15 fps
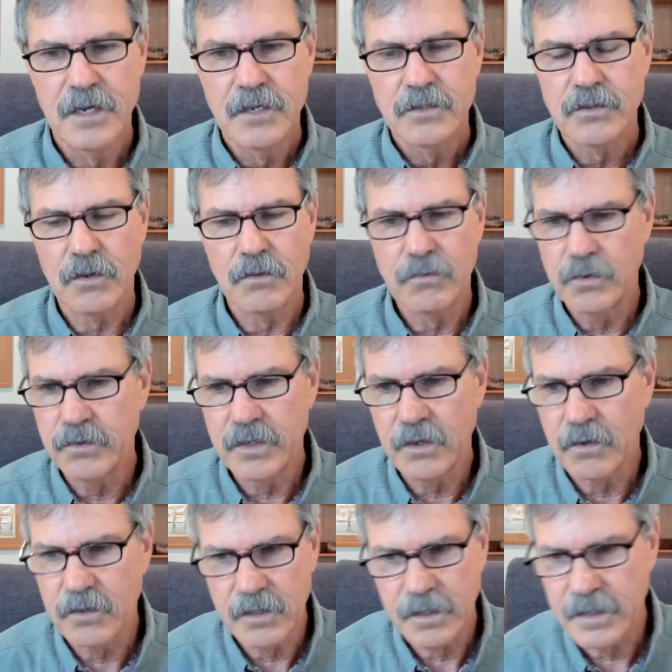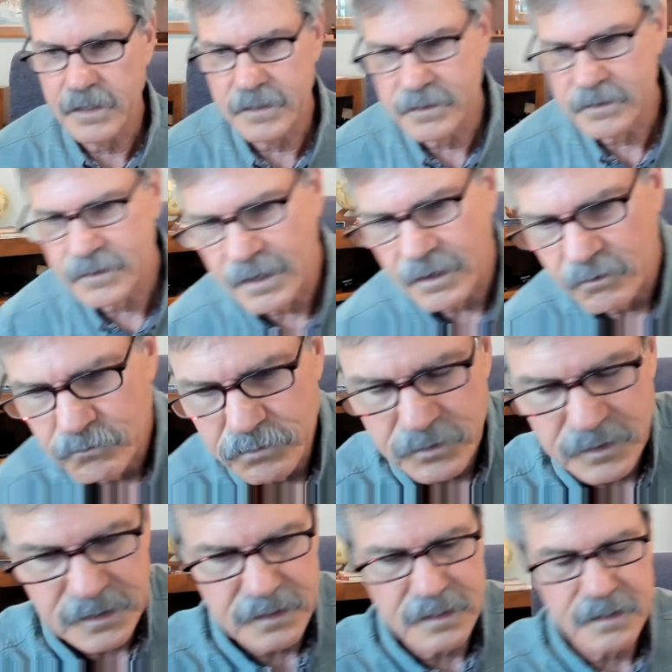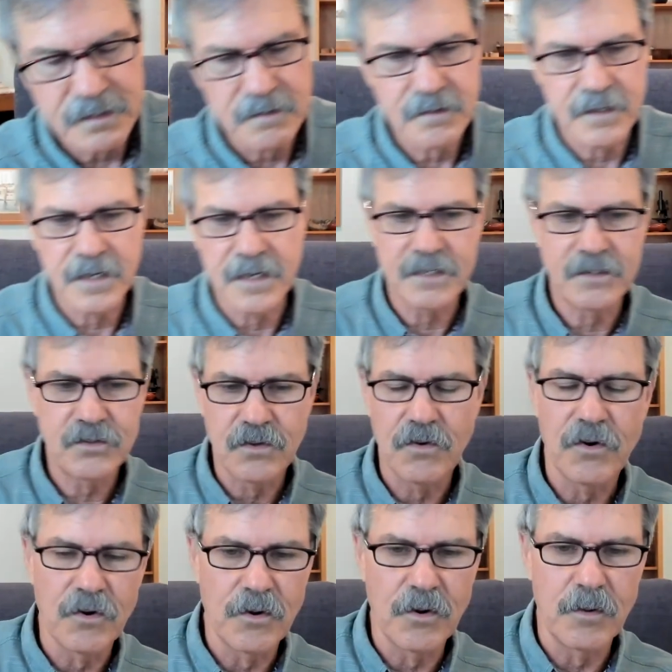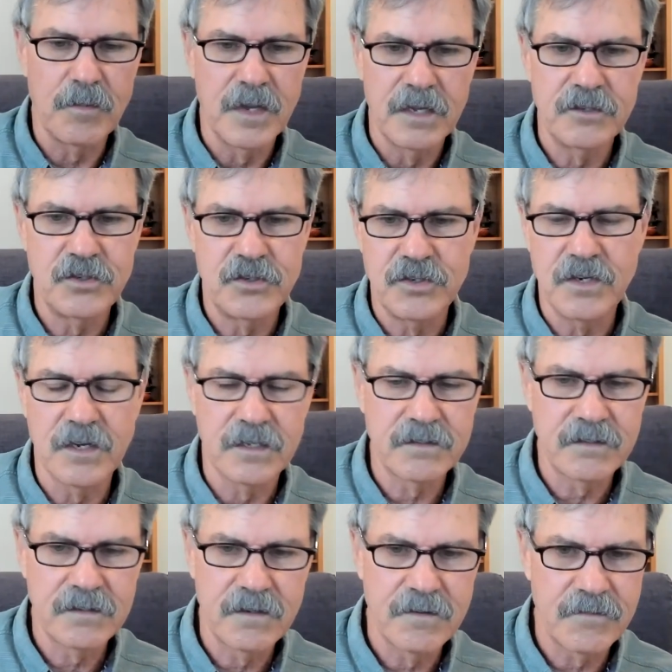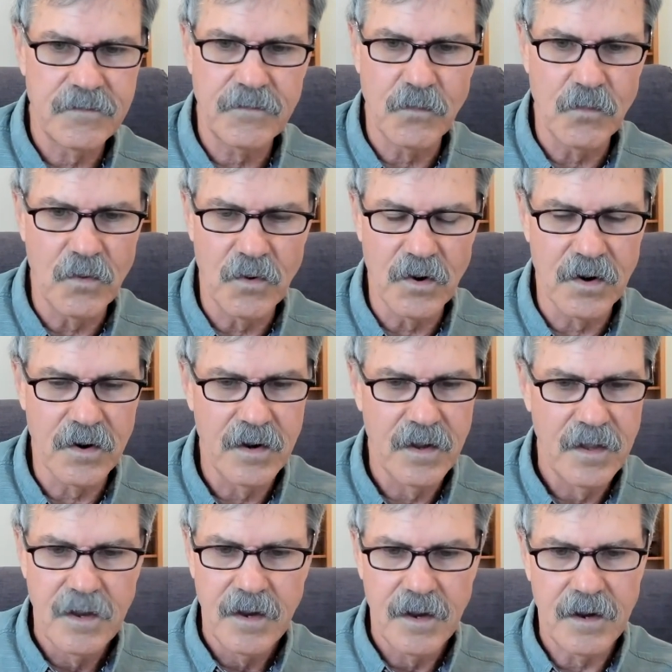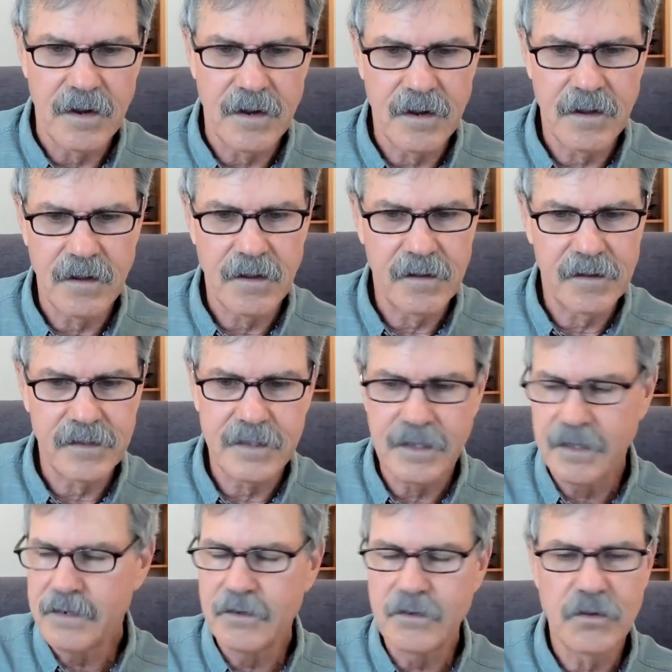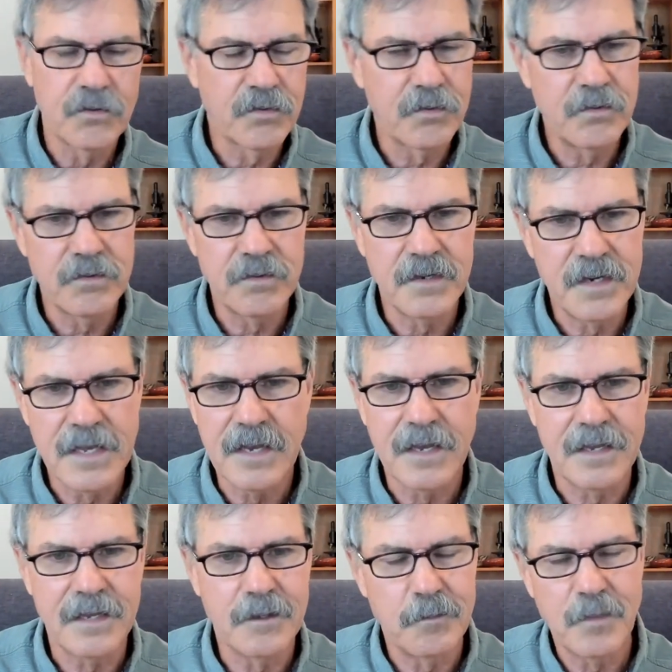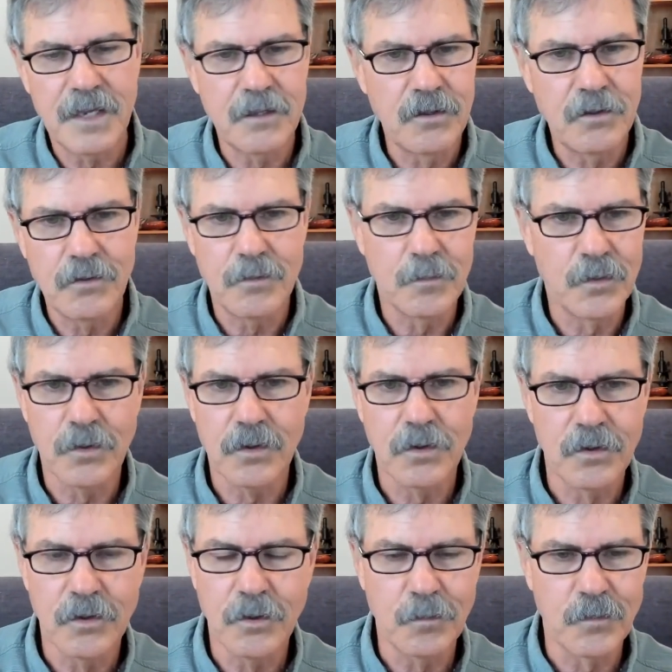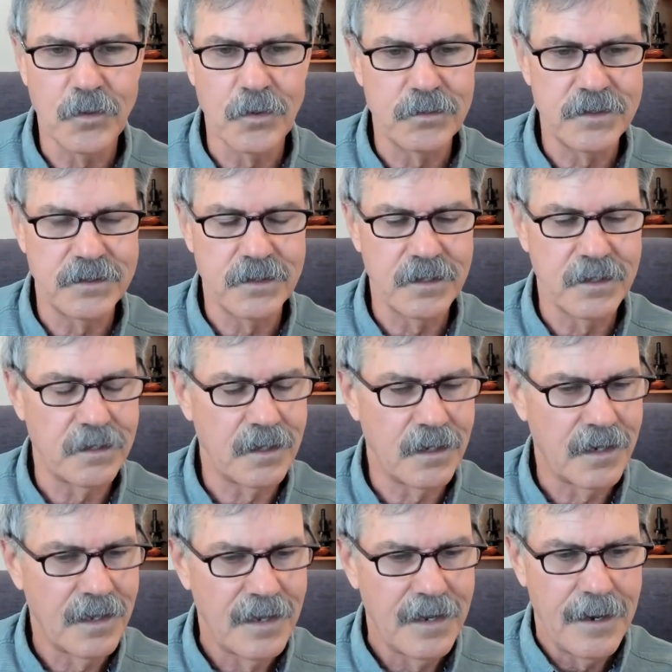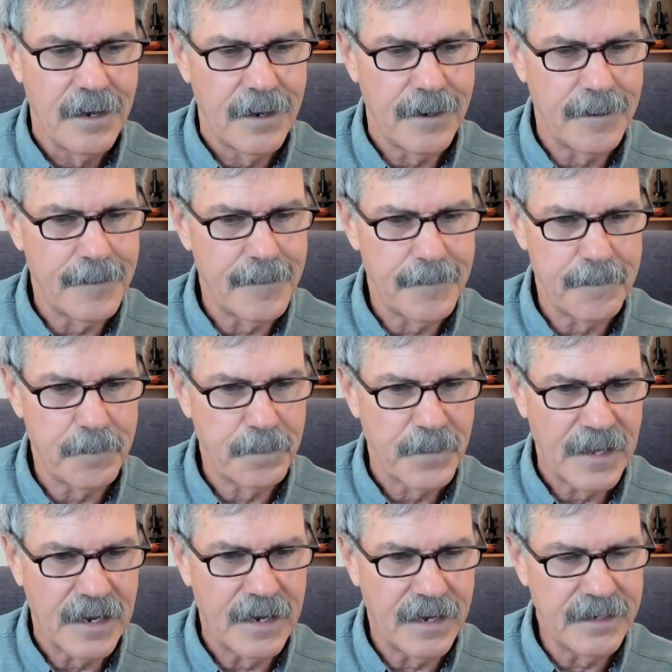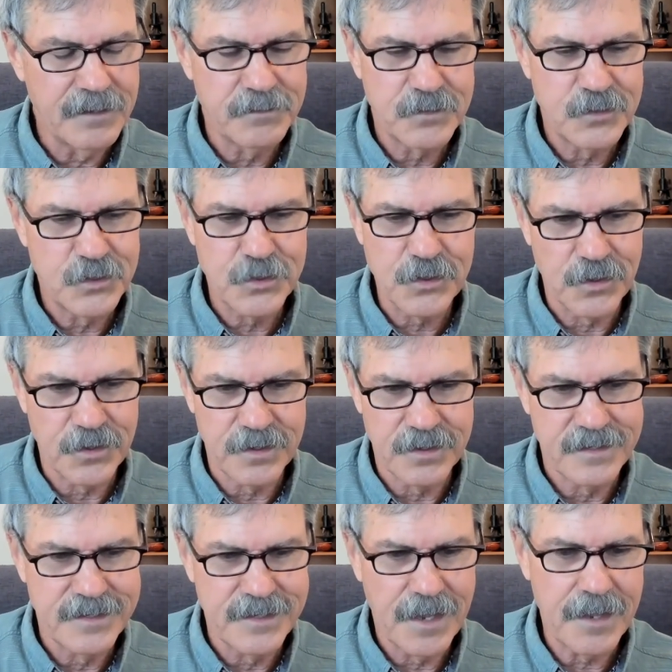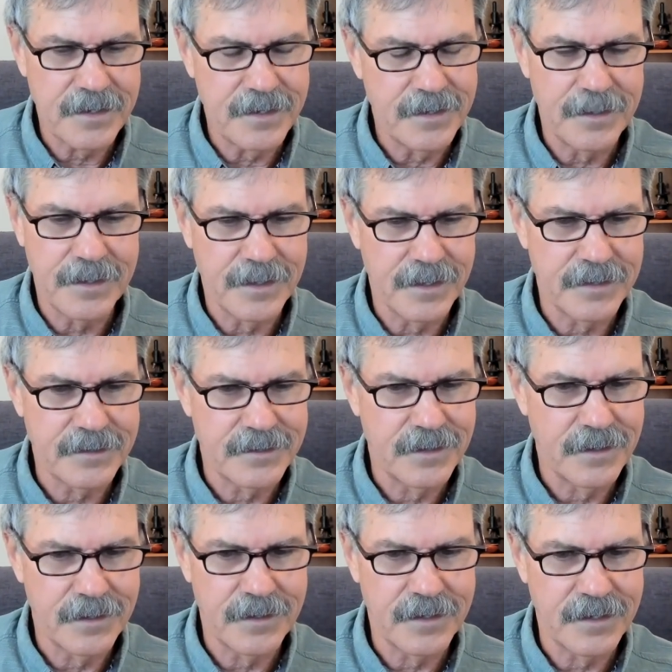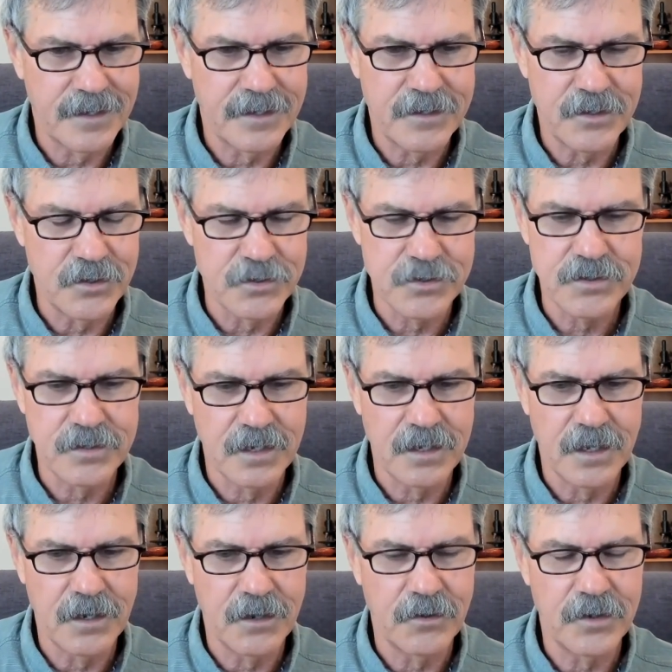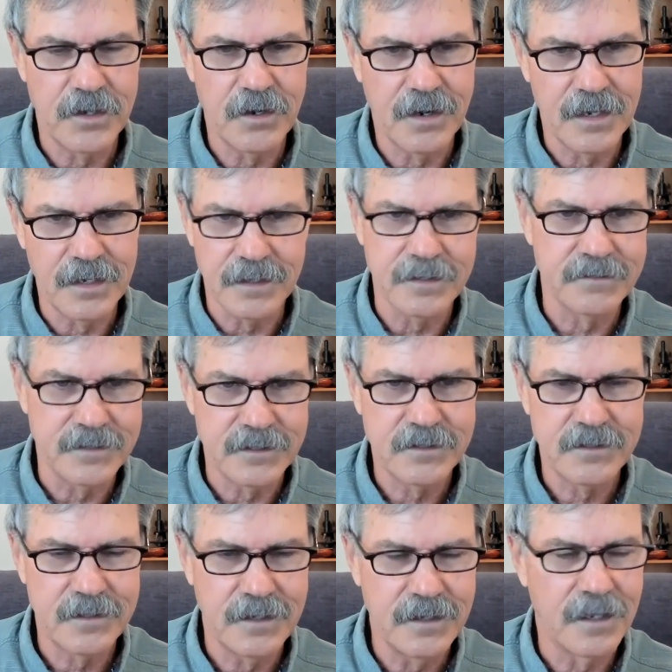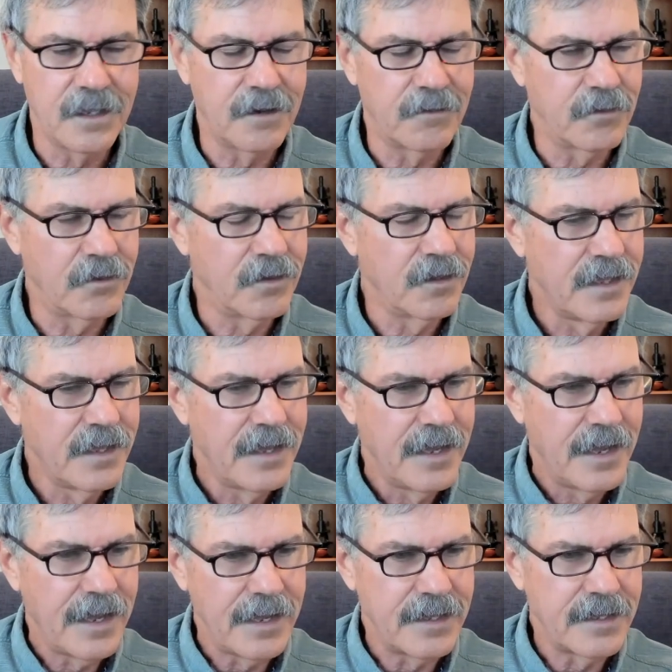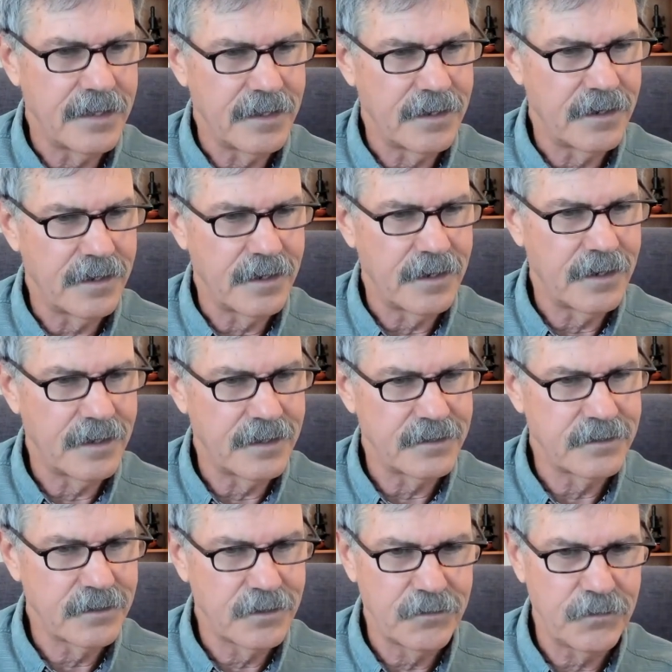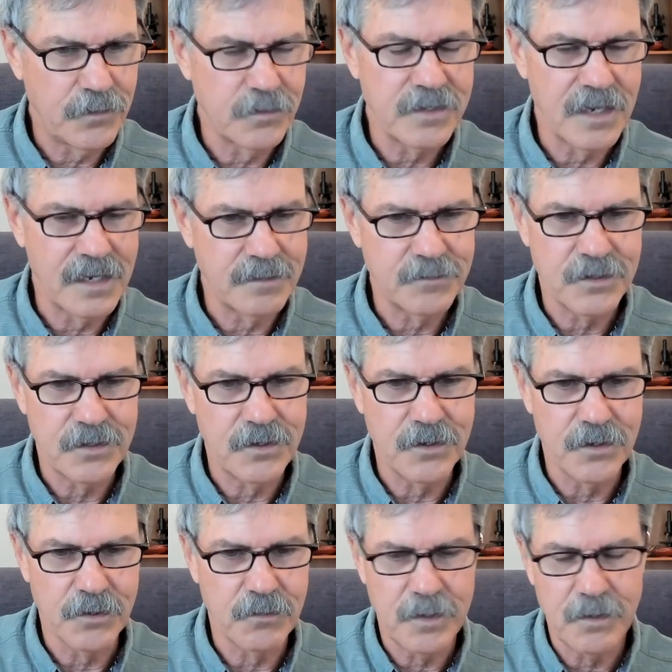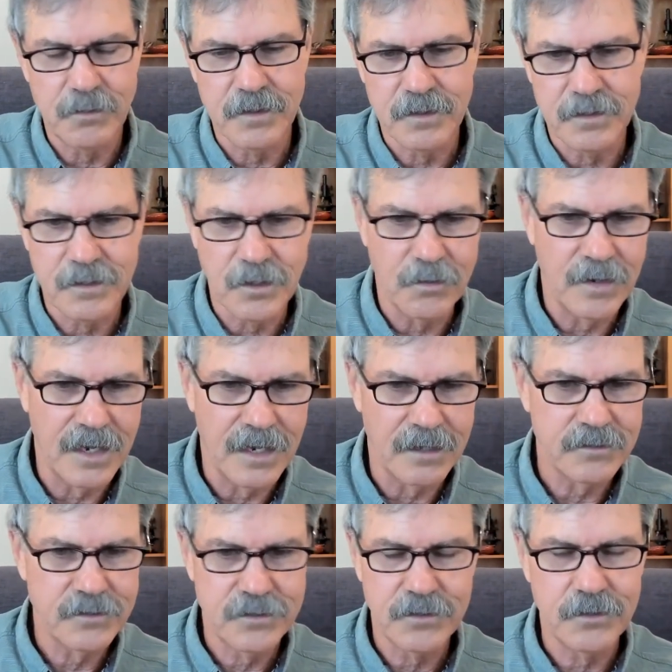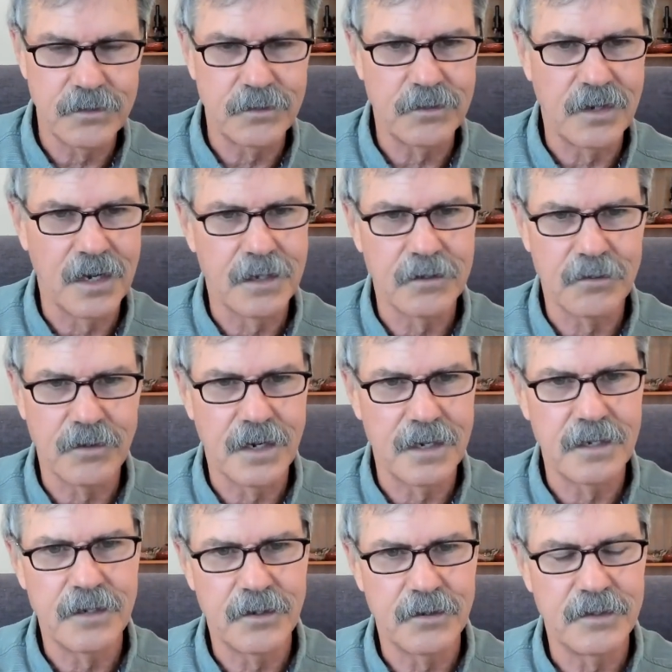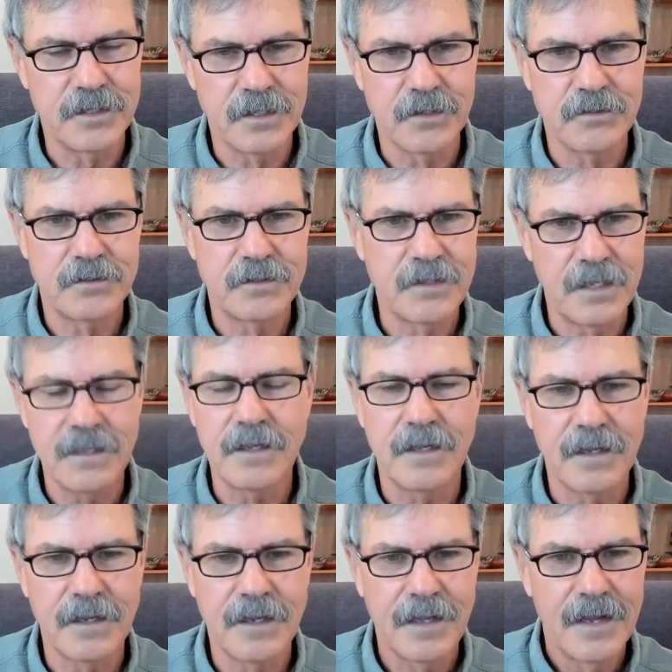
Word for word: So, rhodiola is that really nice herb just for uh, getting you through the day and making you more, a little more resilient. Um, I started taking it uh, years ago. You know, I live at sea level, and uh, a few times a year we would go out to Colorado and go skiing.